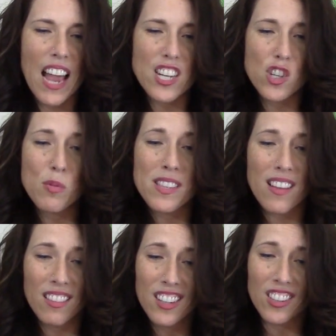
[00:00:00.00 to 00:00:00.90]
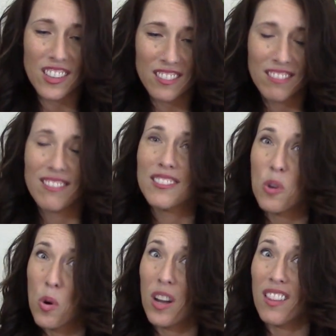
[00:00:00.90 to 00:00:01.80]
and she was a little,
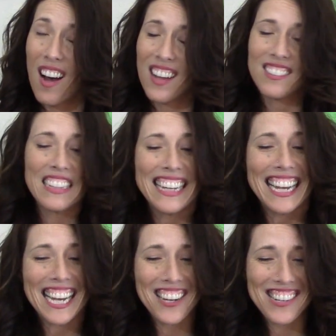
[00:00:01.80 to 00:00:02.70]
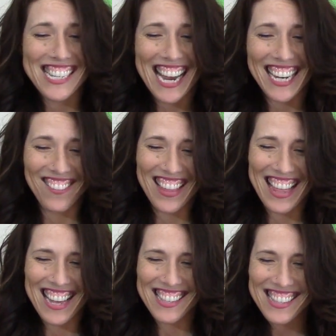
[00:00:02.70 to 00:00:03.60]
or a lot, irritated with
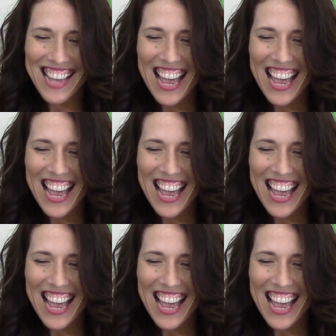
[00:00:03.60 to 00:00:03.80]
us.